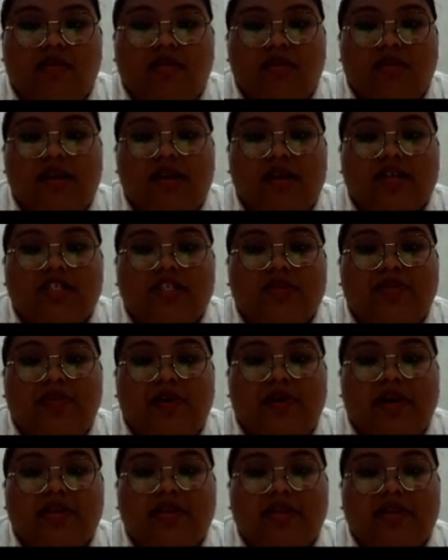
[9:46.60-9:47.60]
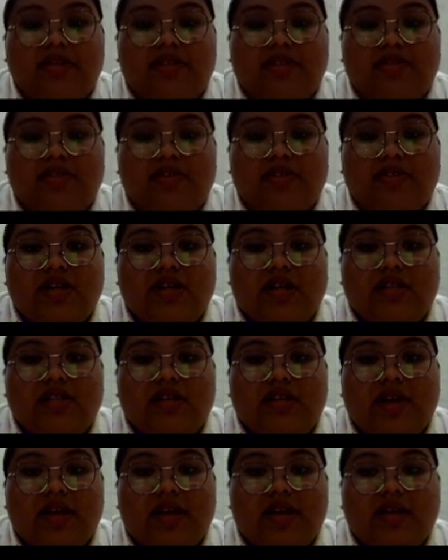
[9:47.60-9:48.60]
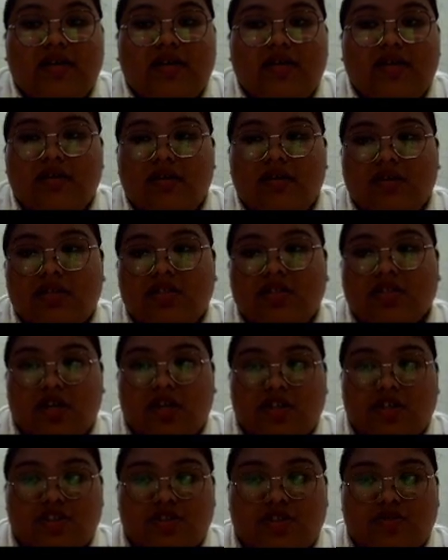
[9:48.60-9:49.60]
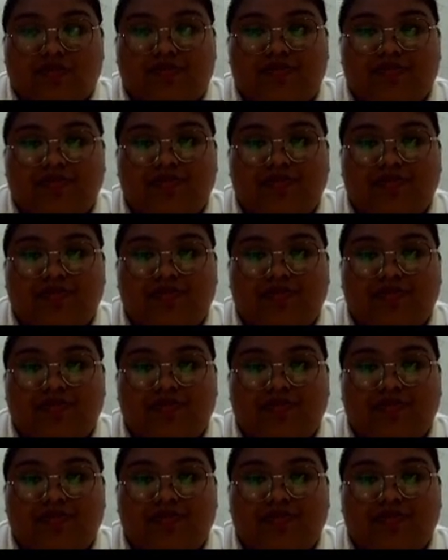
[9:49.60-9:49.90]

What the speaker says: The next part is result and discussion.